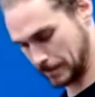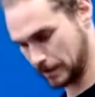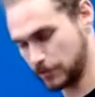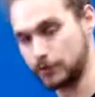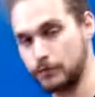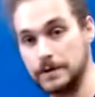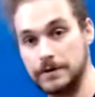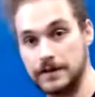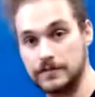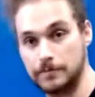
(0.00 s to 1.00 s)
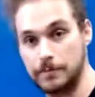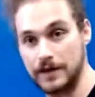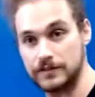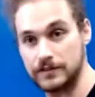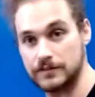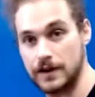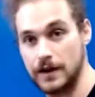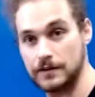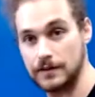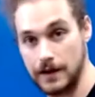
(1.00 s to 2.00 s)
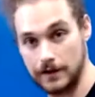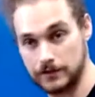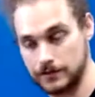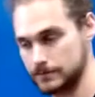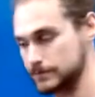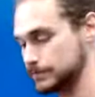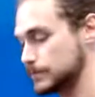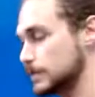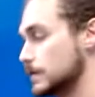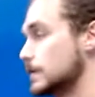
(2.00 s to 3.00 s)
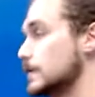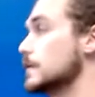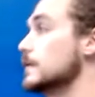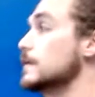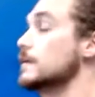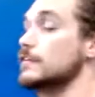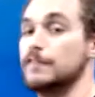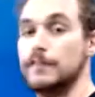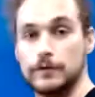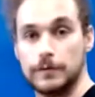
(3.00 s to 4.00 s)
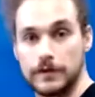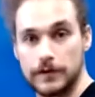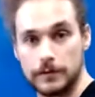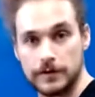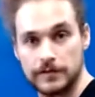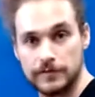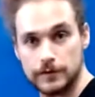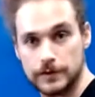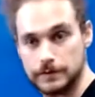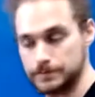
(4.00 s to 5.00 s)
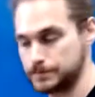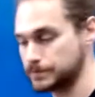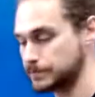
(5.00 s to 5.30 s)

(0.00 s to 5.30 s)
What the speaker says: 3 minutes of passing the shot glass, filled with a little bit of fluid.